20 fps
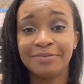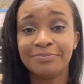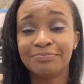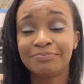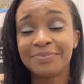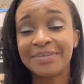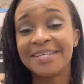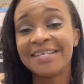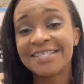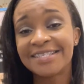
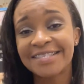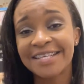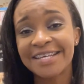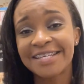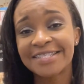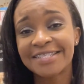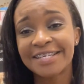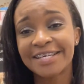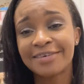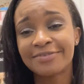Please stay
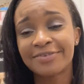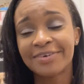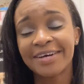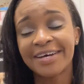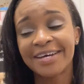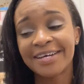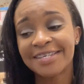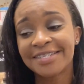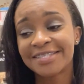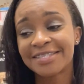safe,
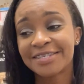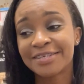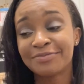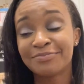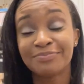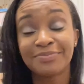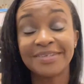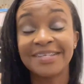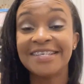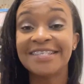guys.
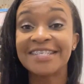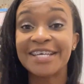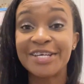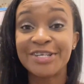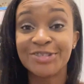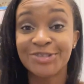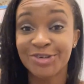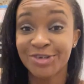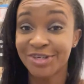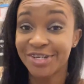Please
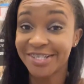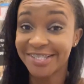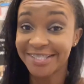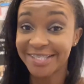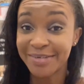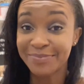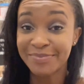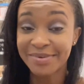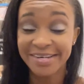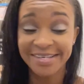enjoy your
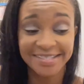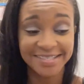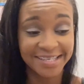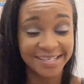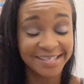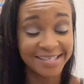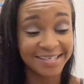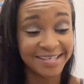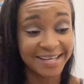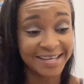summer. It's
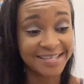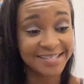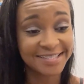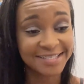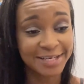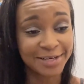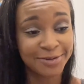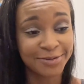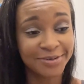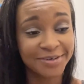getting nice
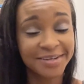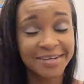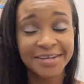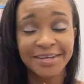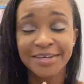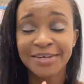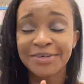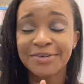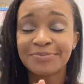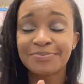out.
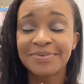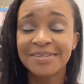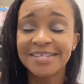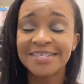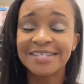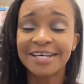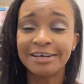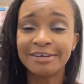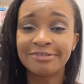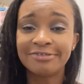Please
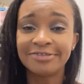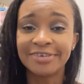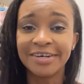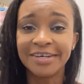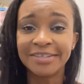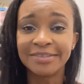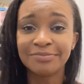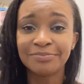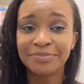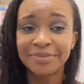have
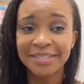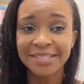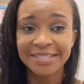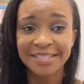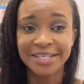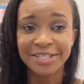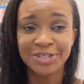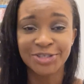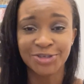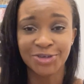fun. Please
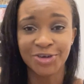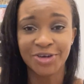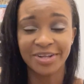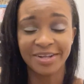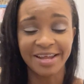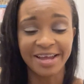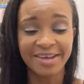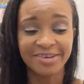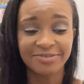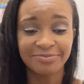enjoy
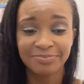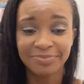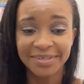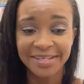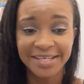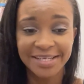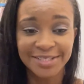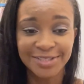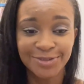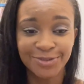life.
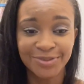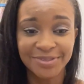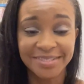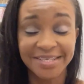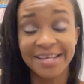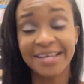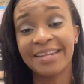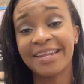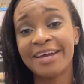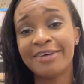Please don't
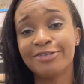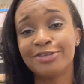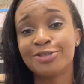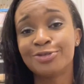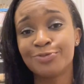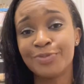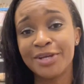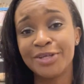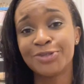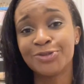take life
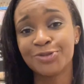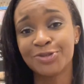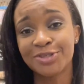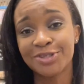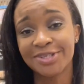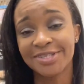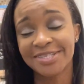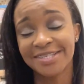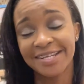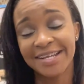way too
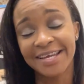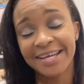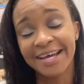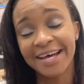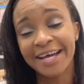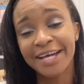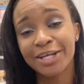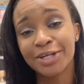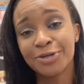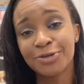seriously like
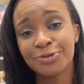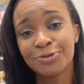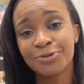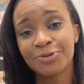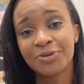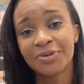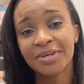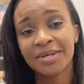I do.